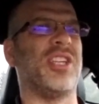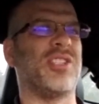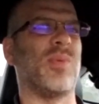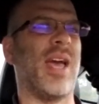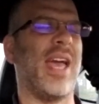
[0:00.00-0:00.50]

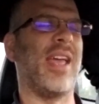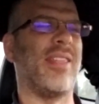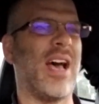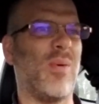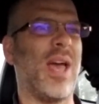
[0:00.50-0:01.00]

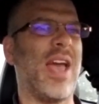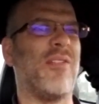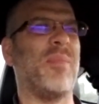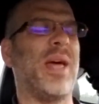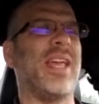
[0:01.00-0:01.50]
That way
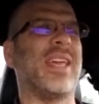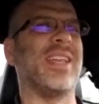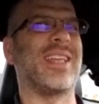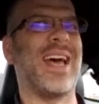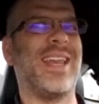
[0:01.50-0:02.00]
everybody
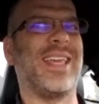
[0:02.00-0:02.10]
can kind